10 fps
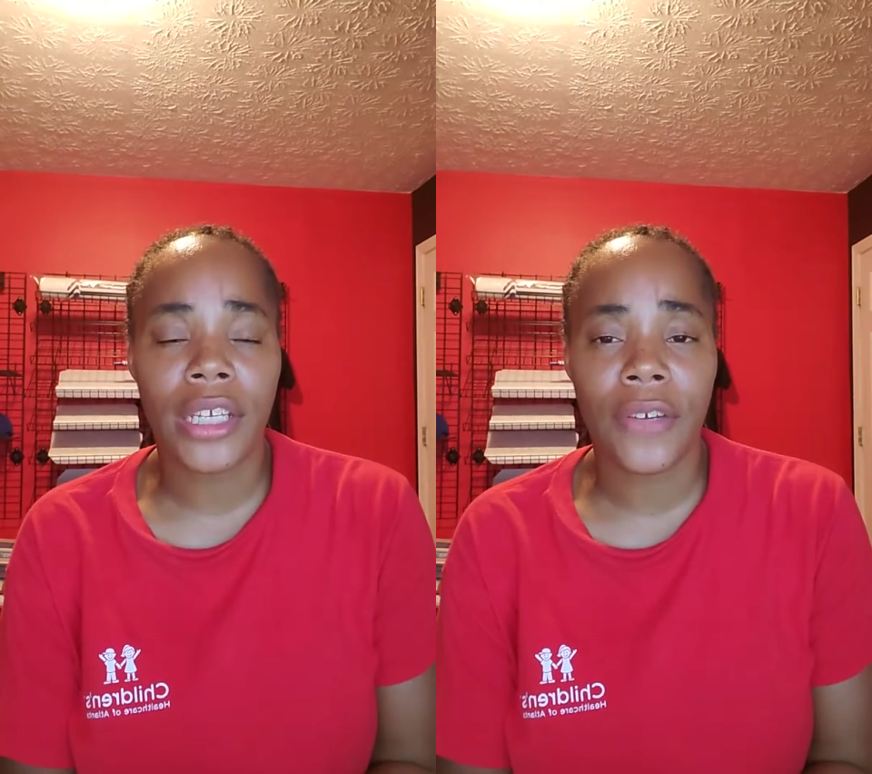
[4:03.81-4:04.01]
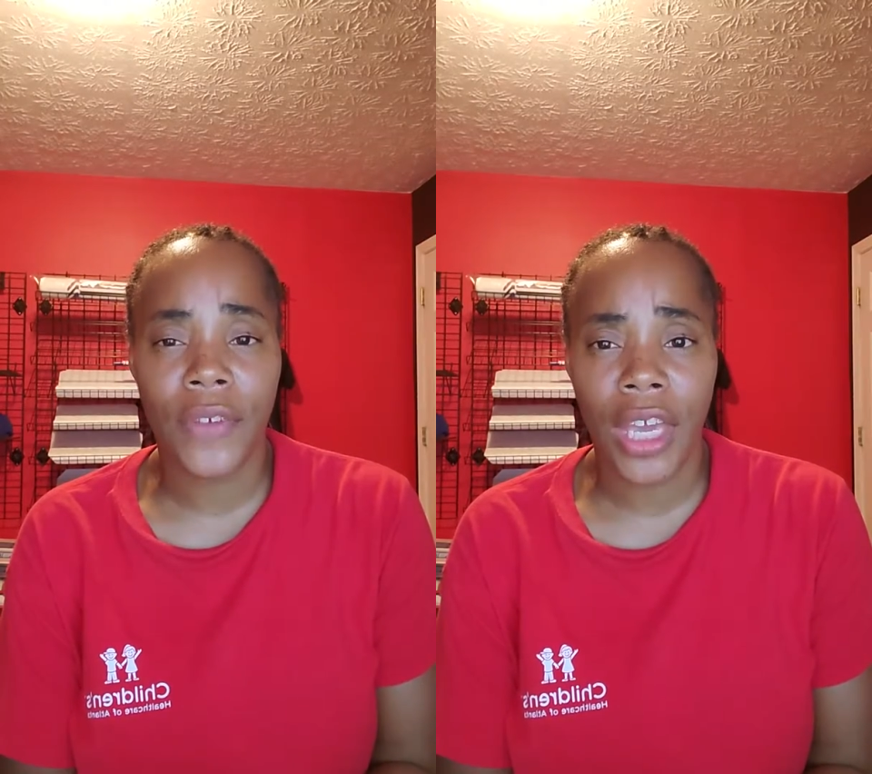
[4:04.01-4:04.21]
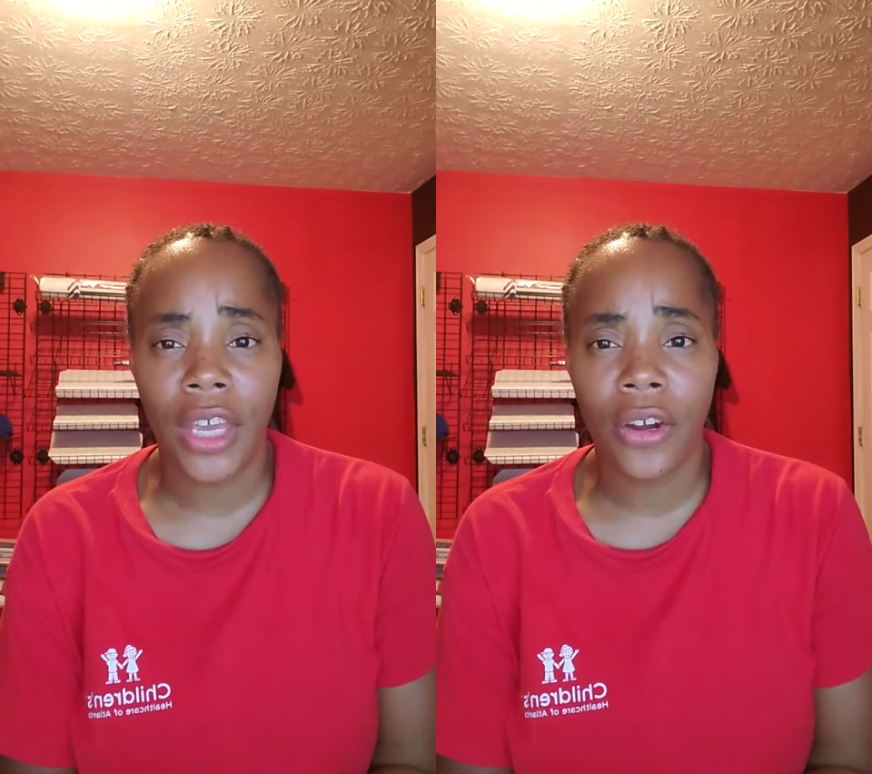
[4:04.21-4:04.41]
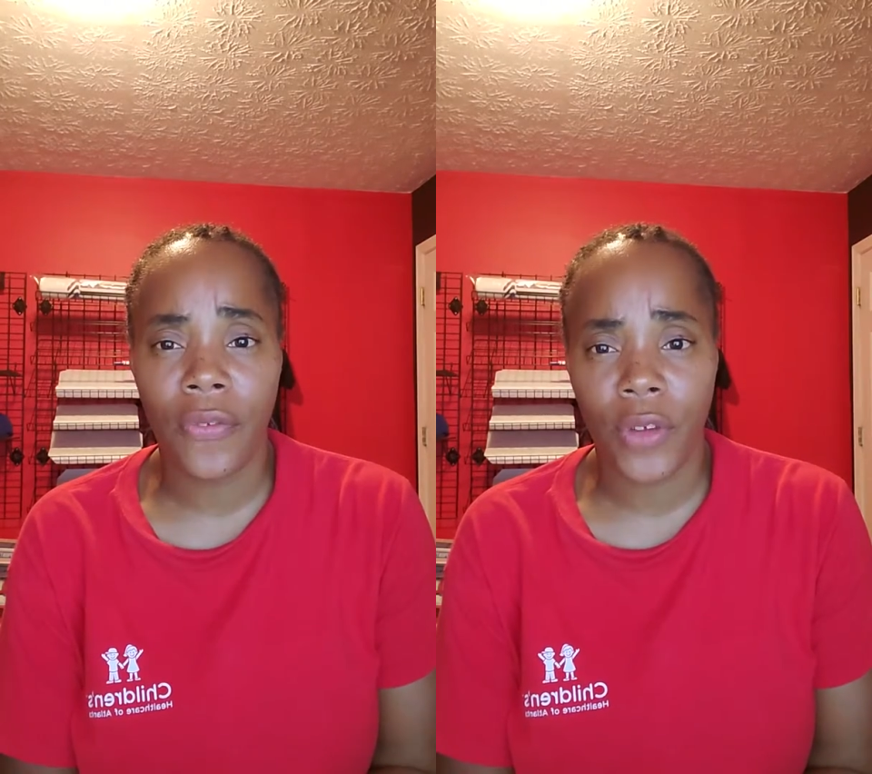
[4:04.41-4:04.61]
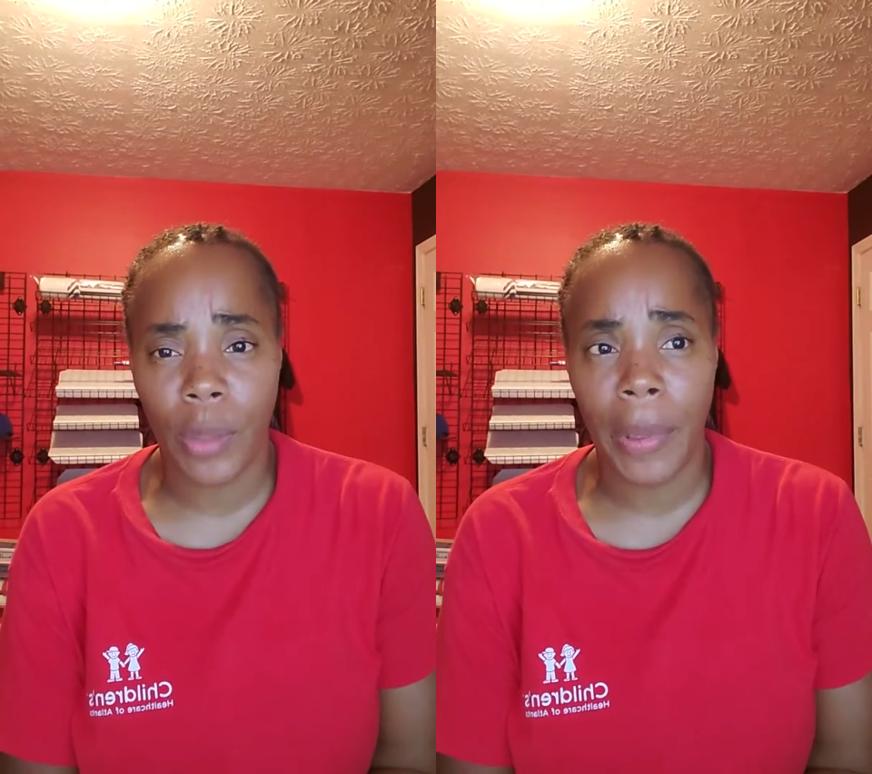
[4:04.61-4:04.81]
of care
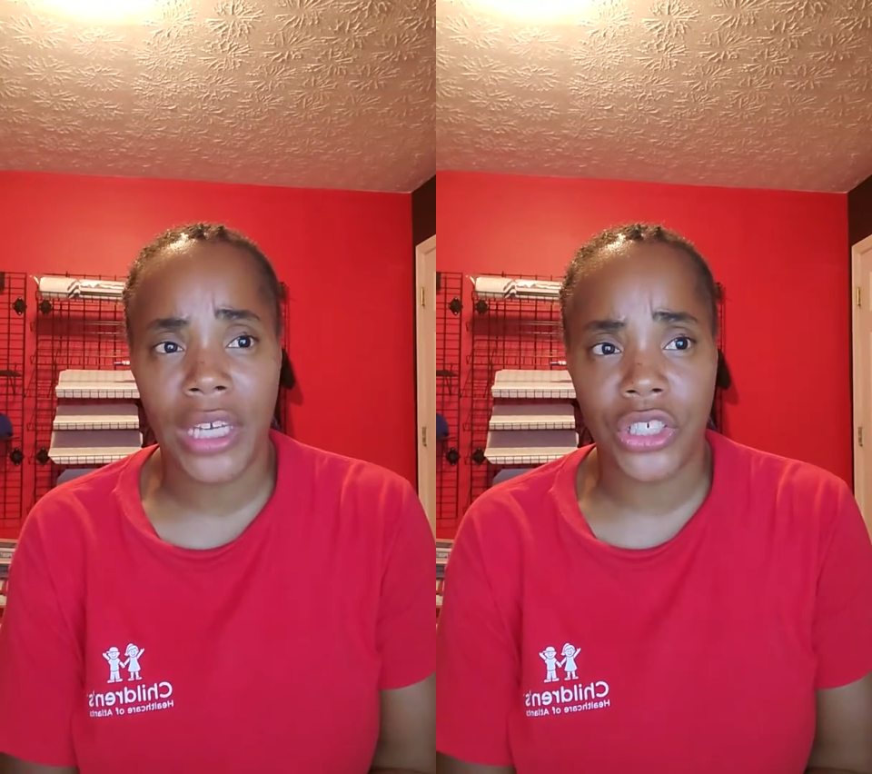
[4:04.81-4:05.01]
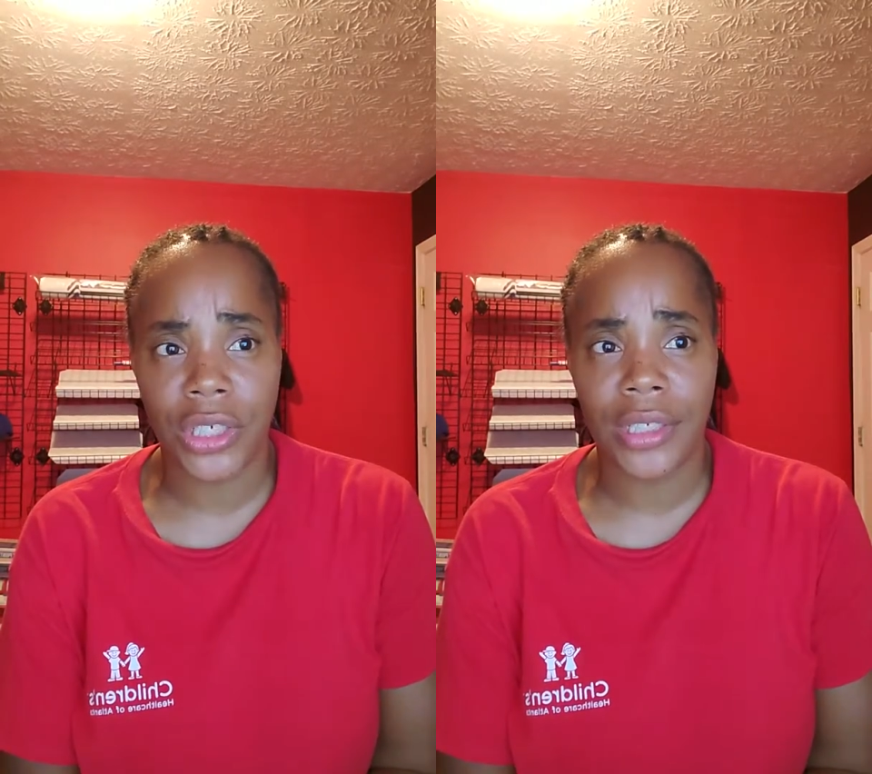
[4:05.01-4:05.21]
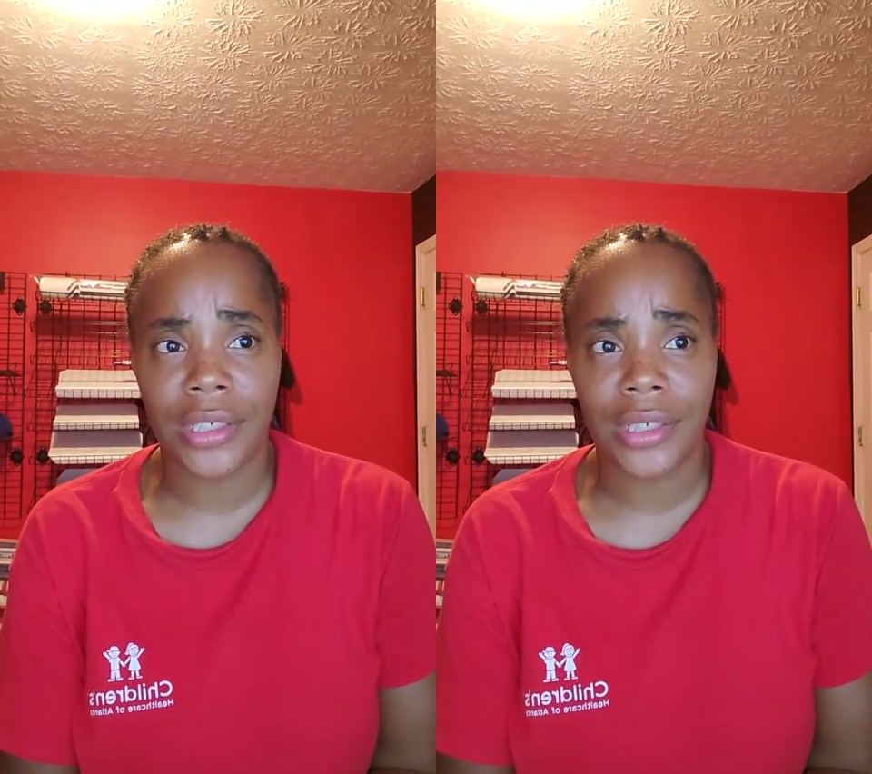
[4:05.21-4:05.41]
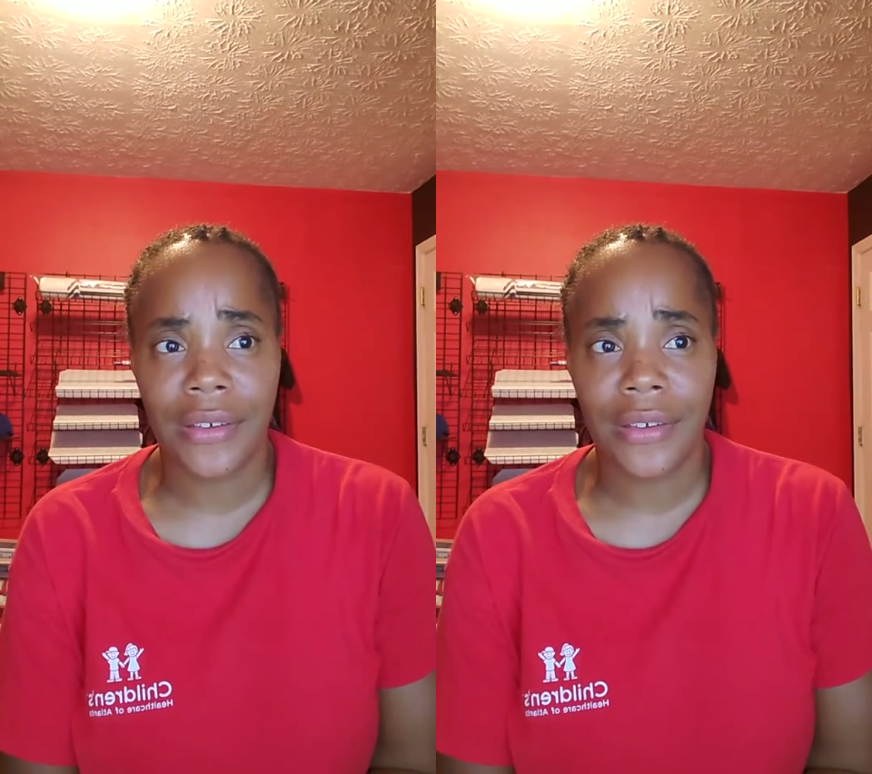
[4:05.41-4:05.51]
for the patient.